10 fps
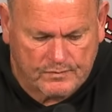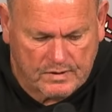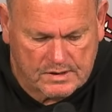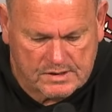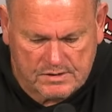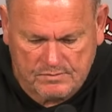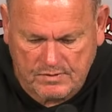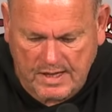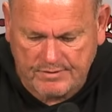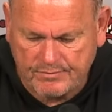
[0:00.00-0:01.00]
um, a
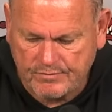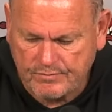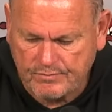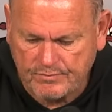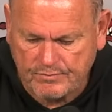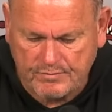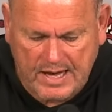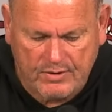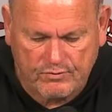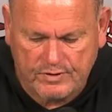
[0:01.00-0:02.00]
lot of
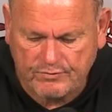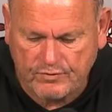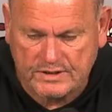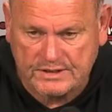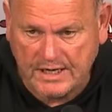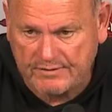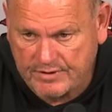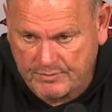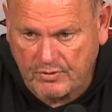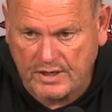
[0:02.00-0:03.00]
boundary free
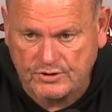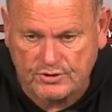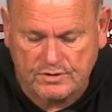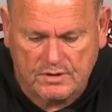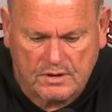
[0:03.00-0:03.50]
safety pressure.